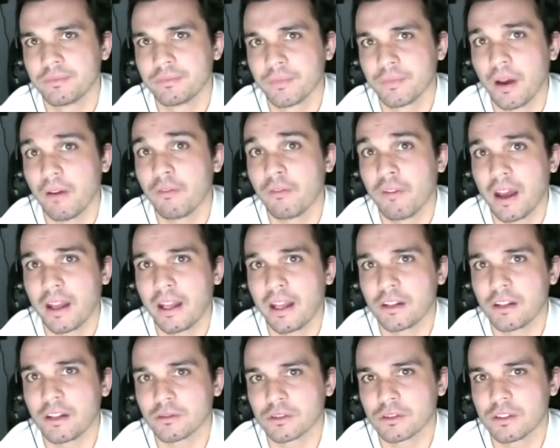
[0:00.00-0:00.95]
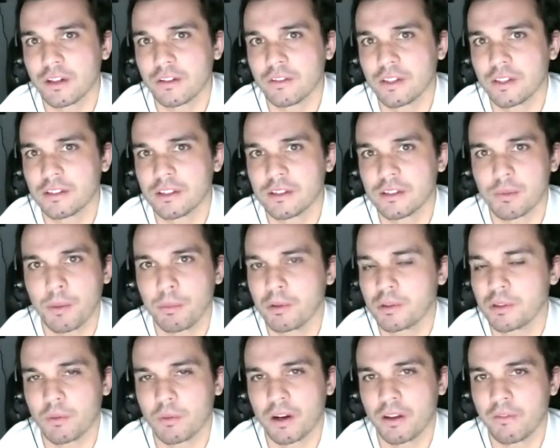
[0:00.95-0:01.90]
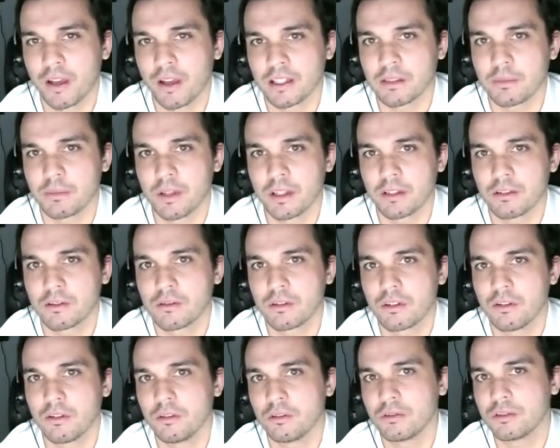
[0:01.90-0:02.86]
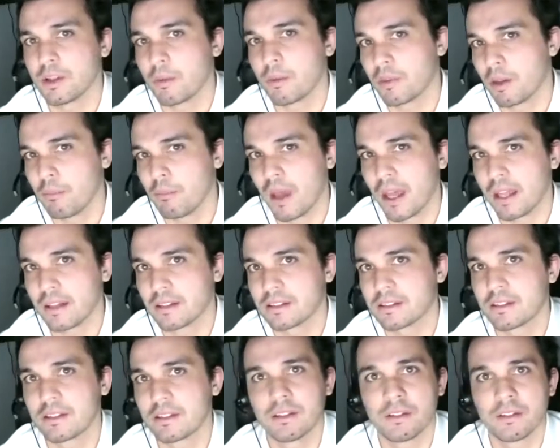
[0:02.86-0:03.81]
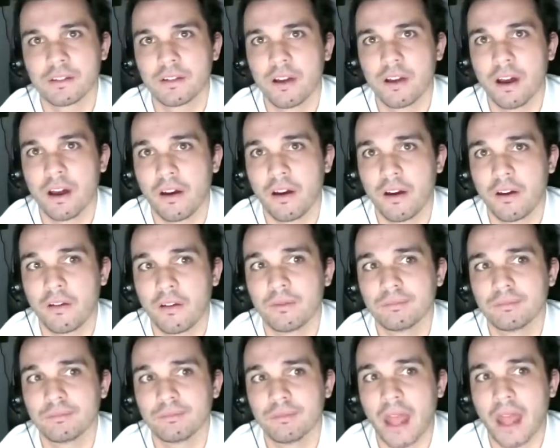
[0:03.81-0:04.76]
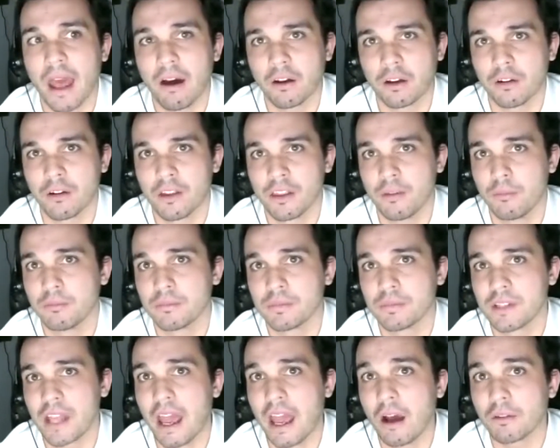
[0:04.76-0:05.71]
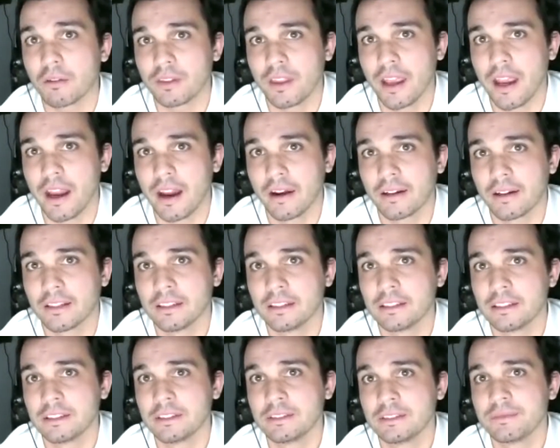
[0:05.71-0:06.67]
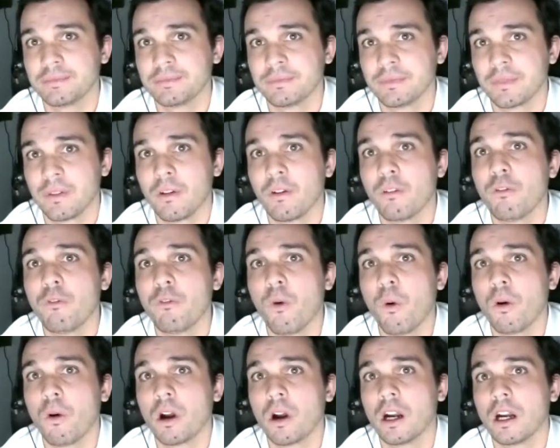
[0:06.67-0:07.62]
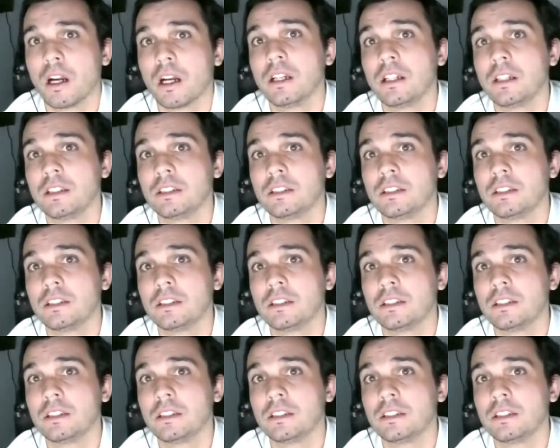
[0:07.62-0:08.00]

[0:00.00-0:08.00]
of financial services, people who just want investments, to some of the best algorithms out there for